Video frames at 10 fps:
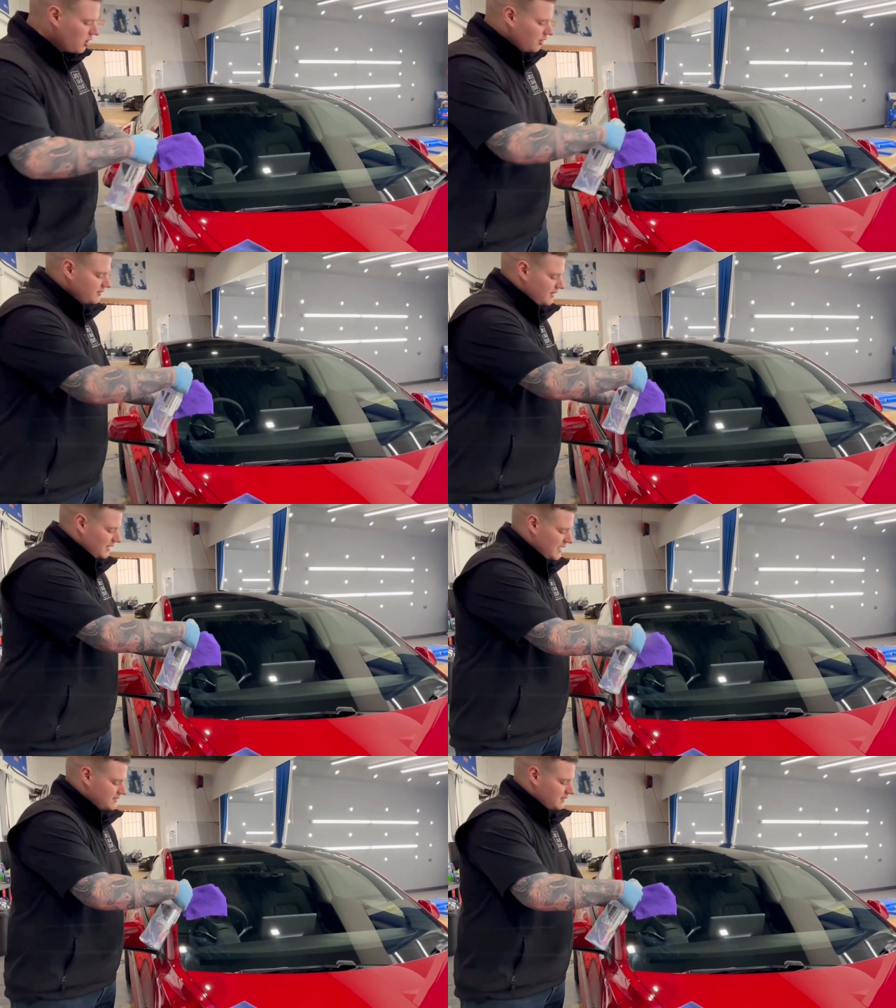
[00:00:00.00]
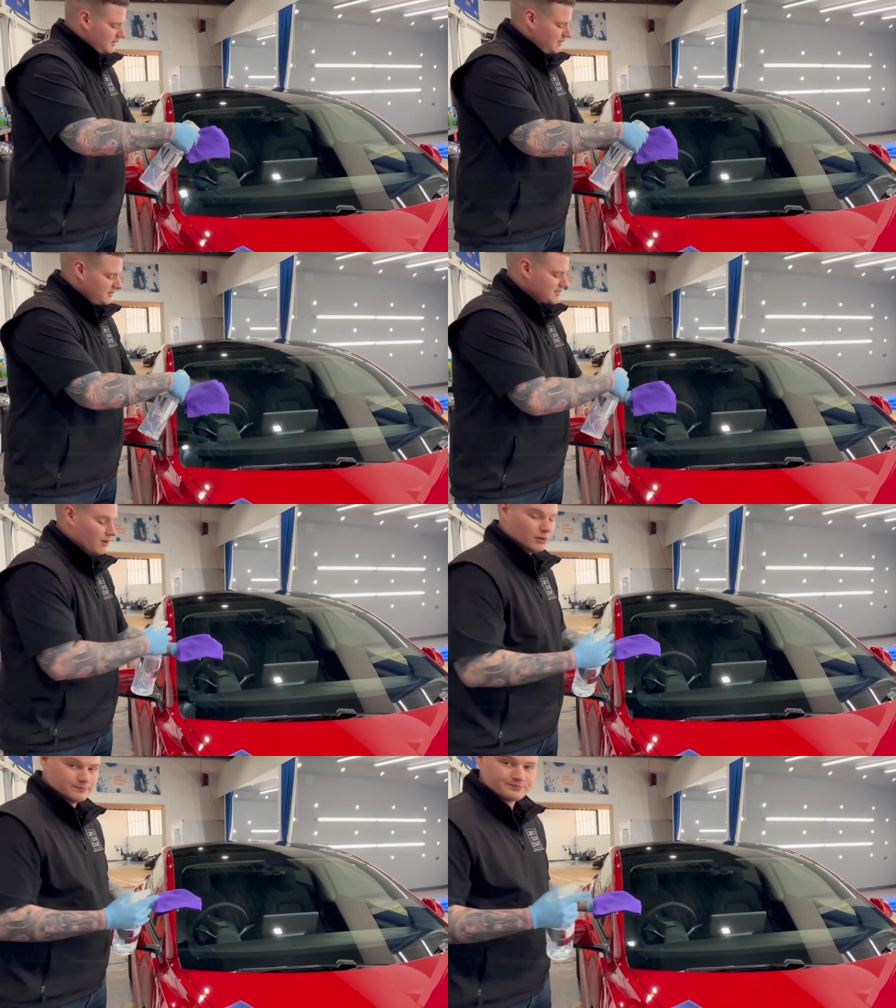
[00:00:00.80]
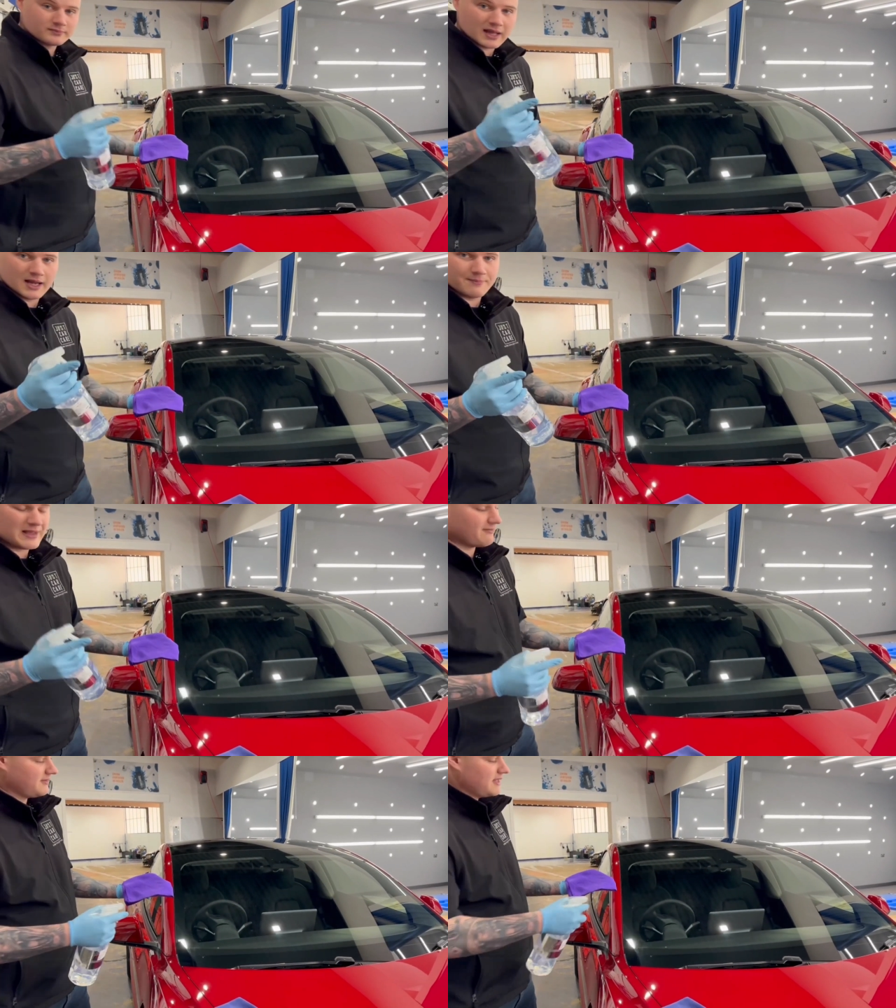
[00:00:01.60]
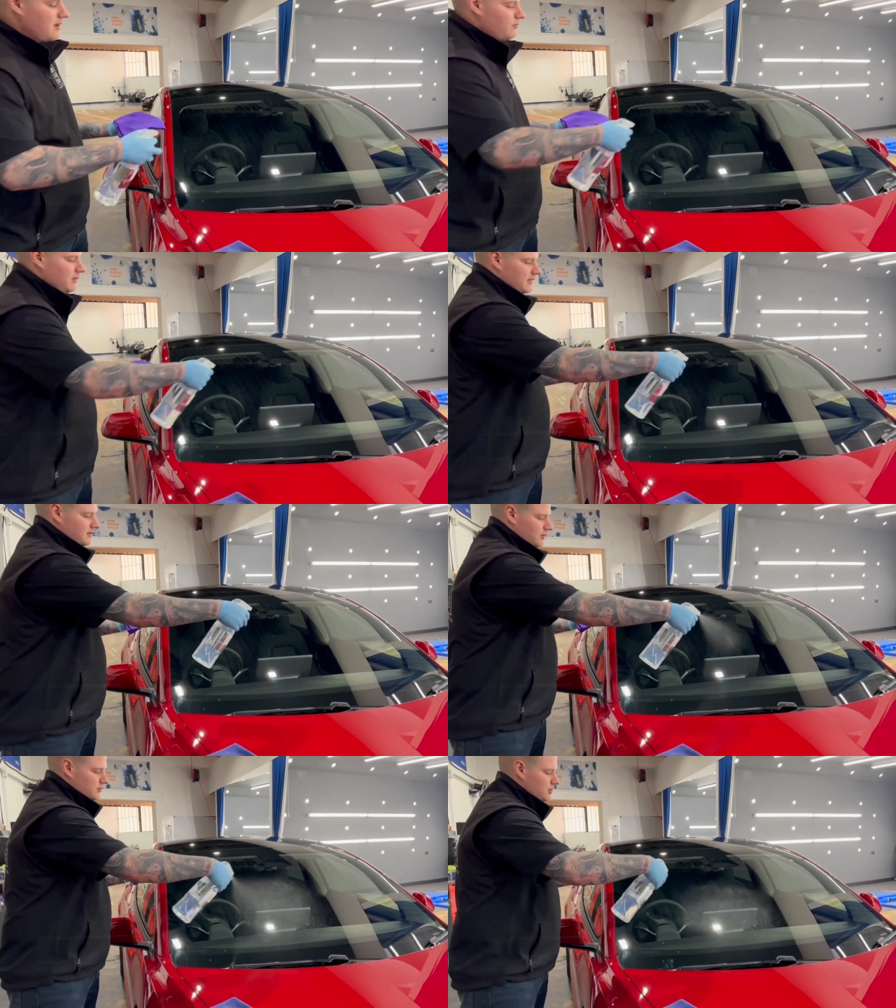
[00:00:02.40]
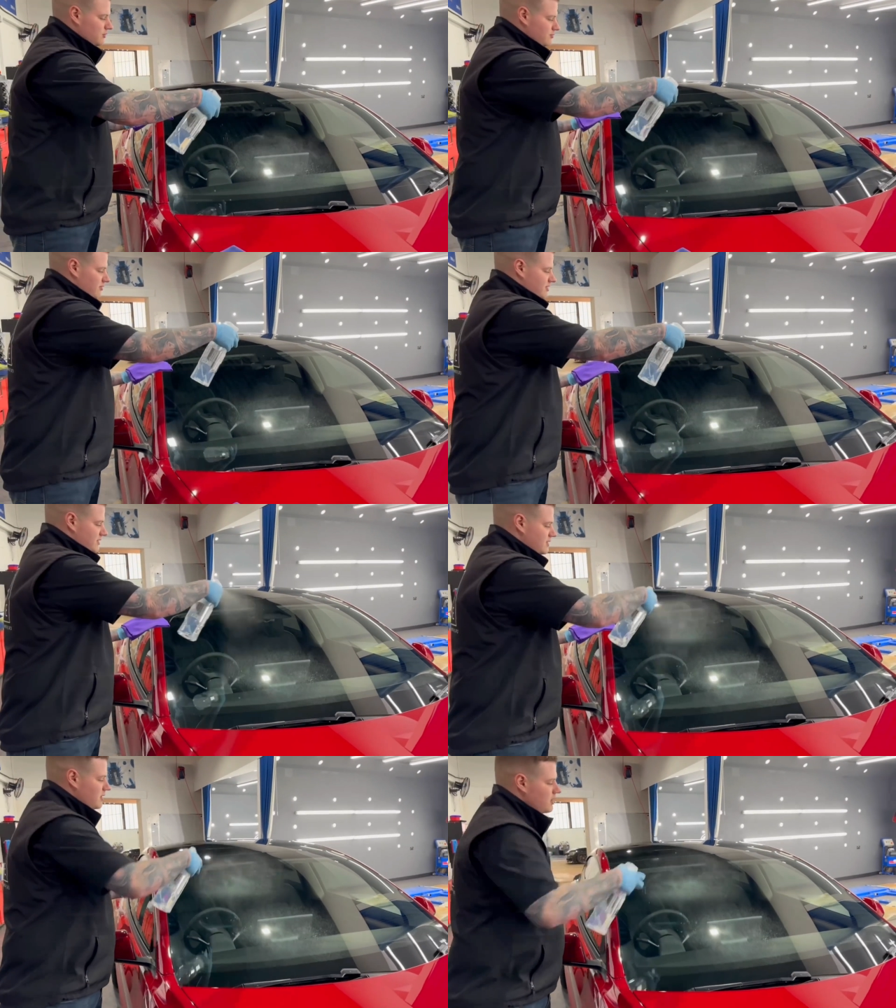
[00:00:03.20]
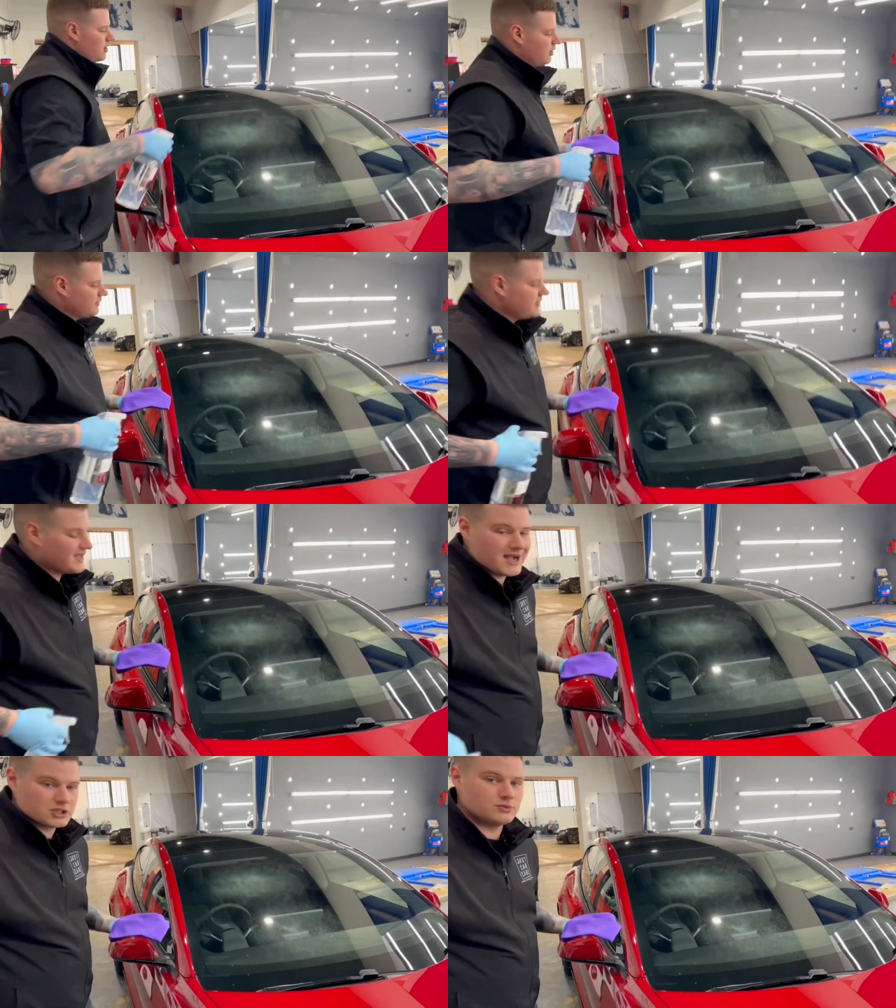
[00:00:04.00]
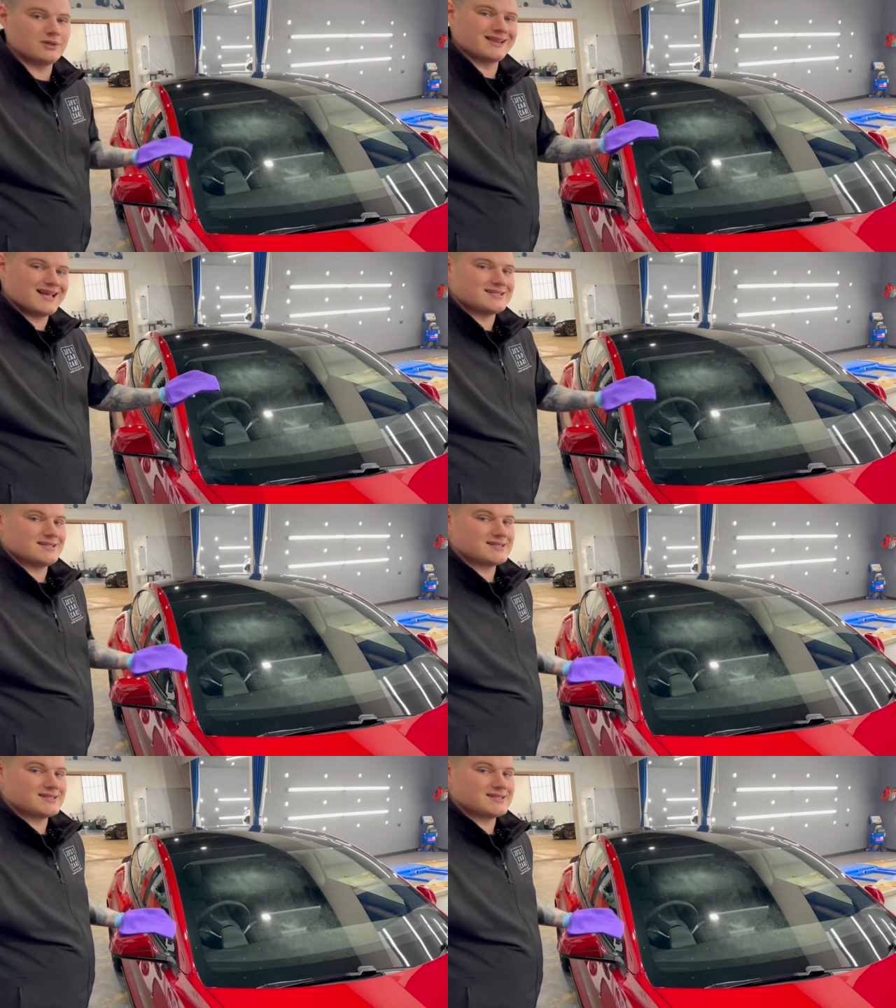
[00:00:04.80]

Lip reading: onto the glass cleaning towel. After that, we like to do 2 spritzes onto the actual glass